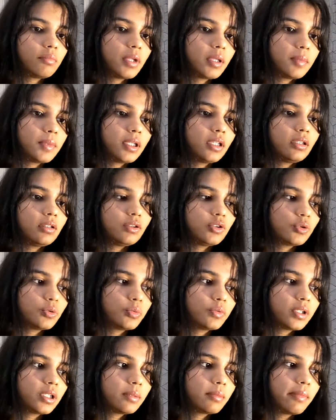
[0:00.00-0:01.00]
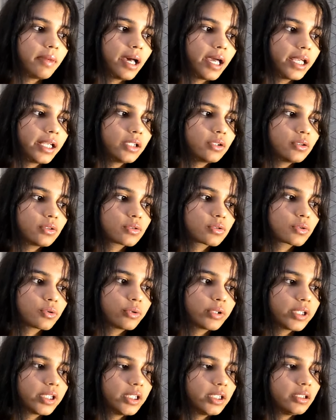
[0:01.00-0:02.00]
maybe you will buy those
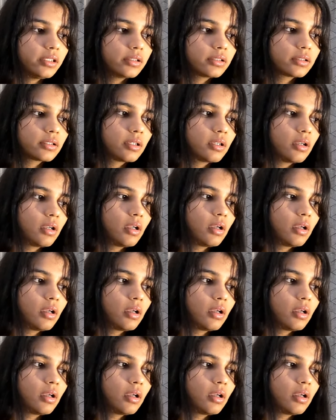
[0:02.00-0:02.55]
rotis